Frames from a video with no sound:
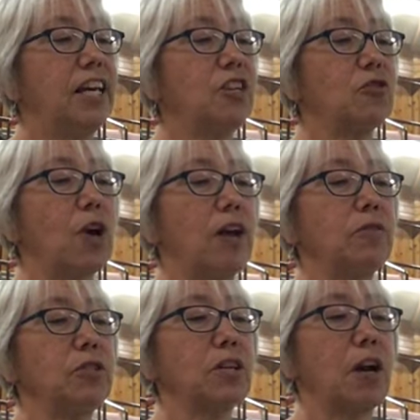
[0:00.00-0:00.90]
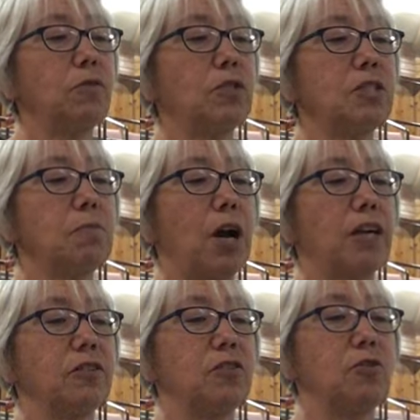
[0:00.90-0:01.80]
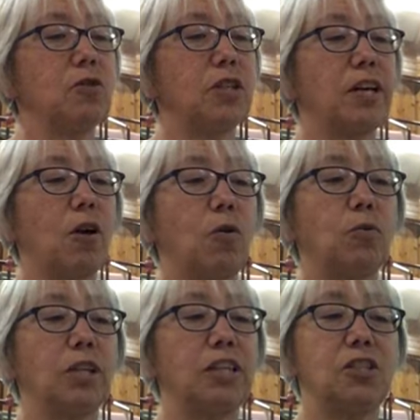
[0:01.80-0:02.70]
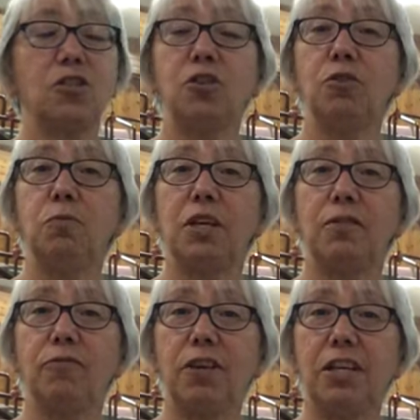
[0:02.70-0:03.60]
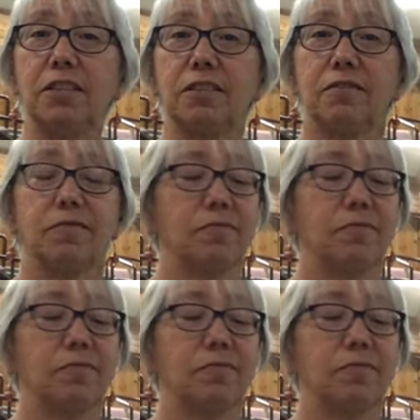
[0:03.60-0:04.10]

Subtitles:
he travels countless miles using only his two big feet.